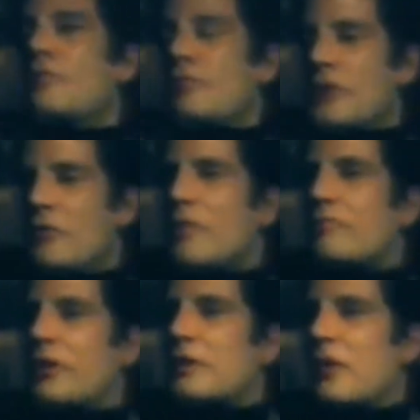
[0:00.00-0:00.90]
You were
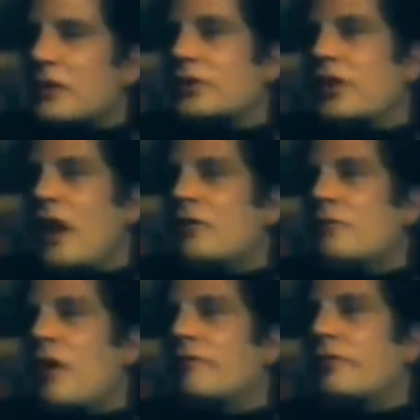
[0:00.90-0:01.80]
pretty much the
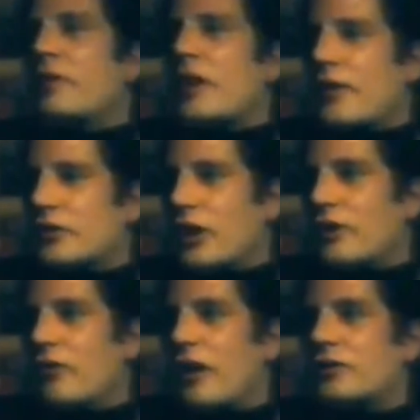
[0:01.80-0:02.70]
only one from another
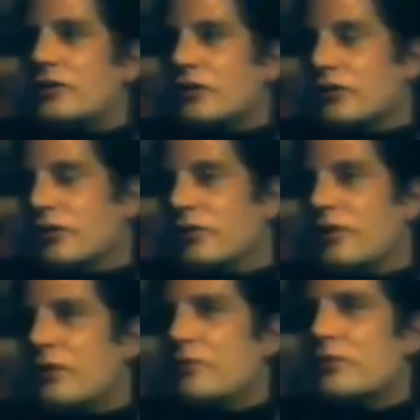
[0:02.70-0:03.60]
generation who